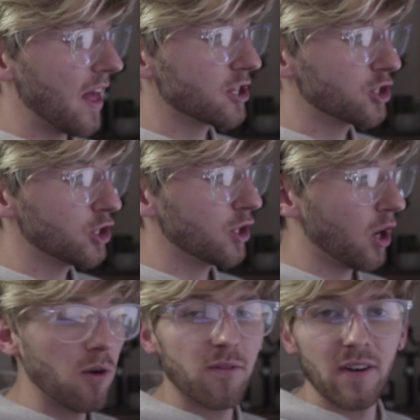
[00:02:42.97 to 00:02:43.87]
That should
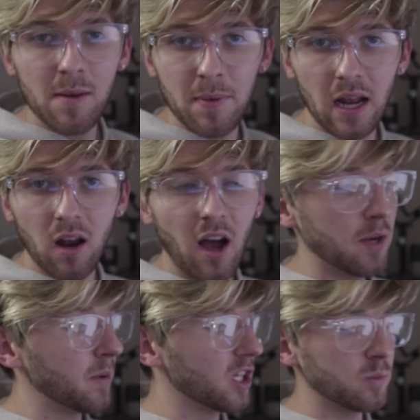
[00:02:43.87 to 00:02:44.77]
hopefully be
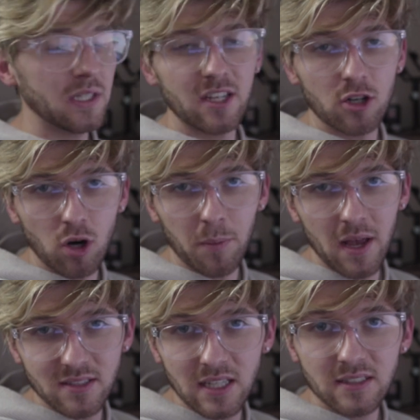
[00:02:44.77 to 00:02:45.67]
aligned because we did crop it
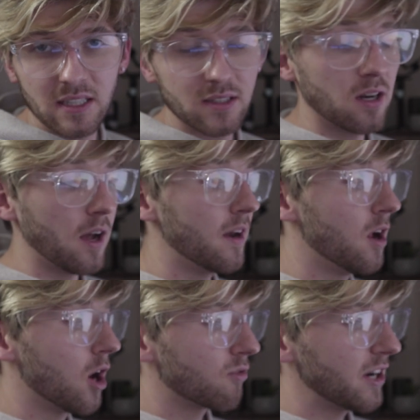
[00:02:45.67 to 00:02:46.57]
at 16:9
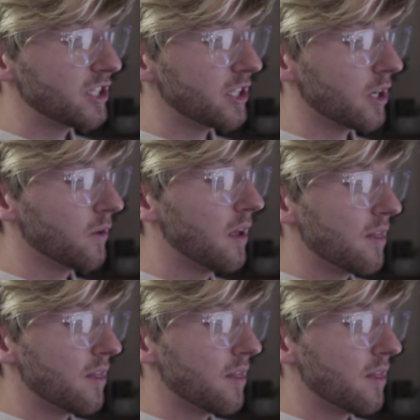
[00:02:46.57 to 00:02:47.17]
ratio.